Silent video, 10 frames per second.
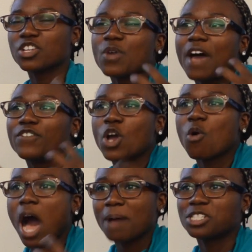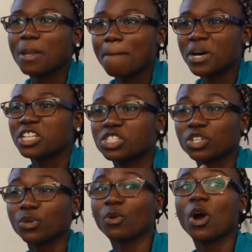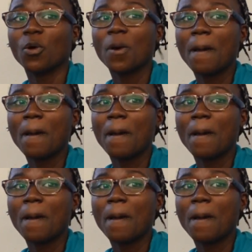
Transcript: You have no option but to grow.